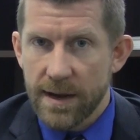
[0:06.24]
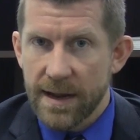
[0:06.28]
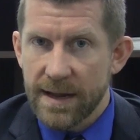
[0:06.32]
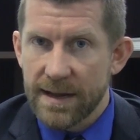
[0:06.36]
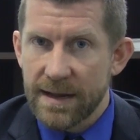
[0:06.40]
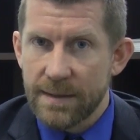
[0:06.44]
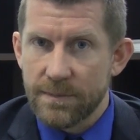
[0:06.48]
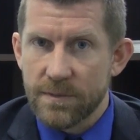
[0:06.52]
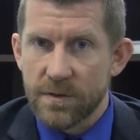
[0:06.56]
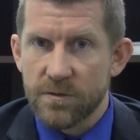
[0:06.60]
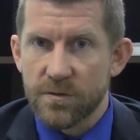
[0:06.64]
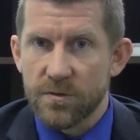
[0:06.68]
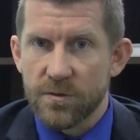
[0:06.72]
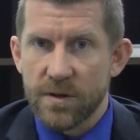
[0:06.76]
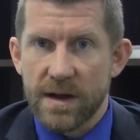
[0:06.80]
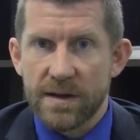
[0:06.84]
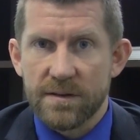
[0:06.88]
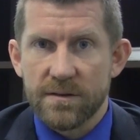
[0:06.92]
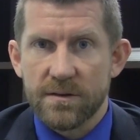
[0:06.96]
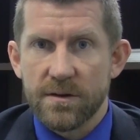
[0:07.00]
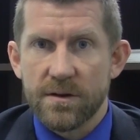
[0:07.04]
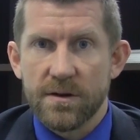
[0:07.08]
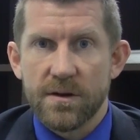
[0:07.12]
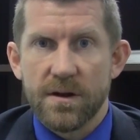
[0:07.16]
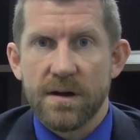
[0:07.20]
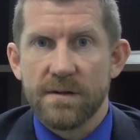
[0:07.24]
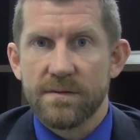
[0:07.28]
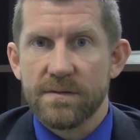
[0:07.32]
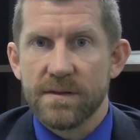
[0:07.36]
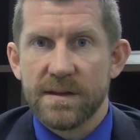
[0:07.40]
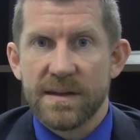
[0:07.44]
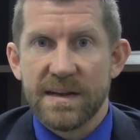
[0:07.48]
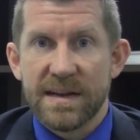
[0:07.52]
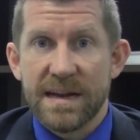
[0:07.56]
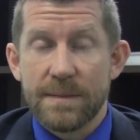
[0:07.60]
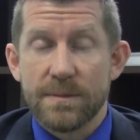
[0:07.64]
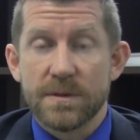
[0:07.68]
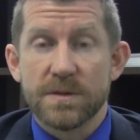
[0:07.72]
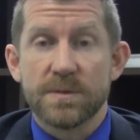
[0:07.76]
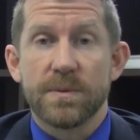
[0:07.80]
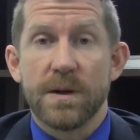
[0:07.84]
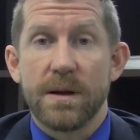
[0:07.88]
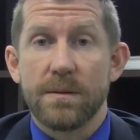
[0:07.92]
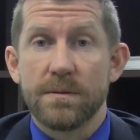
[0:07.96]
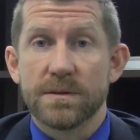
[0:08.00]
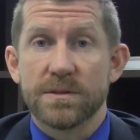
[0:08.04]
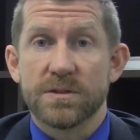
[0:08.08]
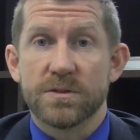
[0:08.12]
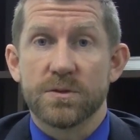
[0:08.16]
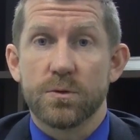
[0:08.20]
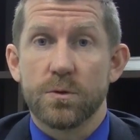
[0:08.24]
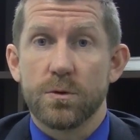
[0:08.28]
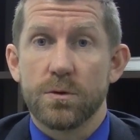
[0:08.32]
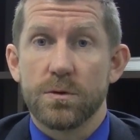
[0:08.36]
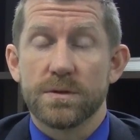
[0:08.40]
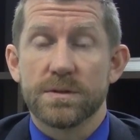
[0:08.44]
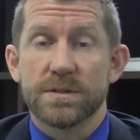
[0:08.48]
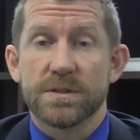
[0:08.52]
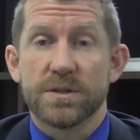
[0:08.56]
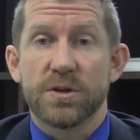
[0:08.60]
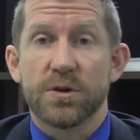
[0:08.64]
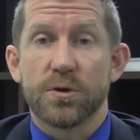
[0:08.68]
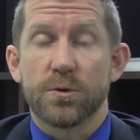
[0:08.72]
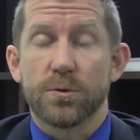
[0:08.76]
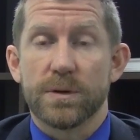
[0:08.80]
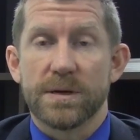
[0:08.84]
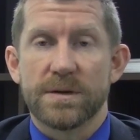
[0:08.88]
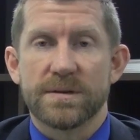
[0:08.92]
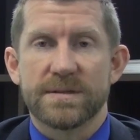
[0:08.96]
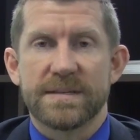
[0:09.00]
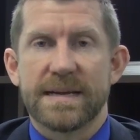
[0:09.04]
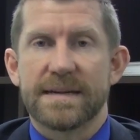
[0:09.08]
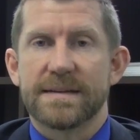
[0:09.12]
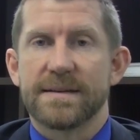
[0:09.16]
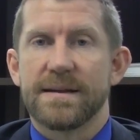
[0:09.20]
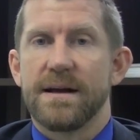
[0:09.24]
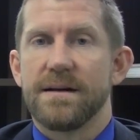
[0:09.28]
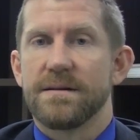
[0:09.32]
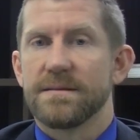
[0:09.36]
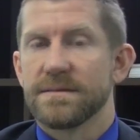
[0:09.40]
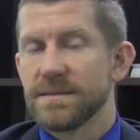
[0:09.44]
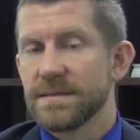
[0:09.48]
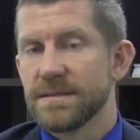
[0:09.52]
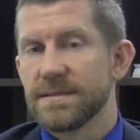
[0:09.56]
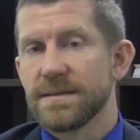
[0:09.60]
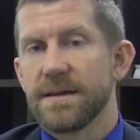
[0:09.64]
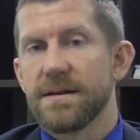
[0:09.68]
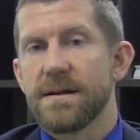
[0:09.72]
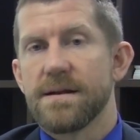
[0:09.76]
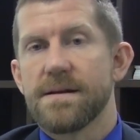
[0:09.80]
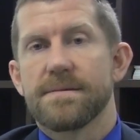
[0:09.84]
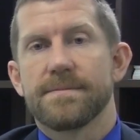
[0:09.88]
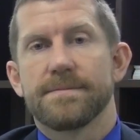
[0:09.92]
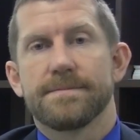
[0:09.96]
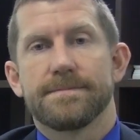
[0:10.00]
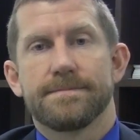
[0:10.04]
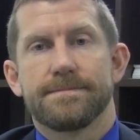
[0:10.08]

and I'm the director of the Indianapolis Public Schools Career Technology Center.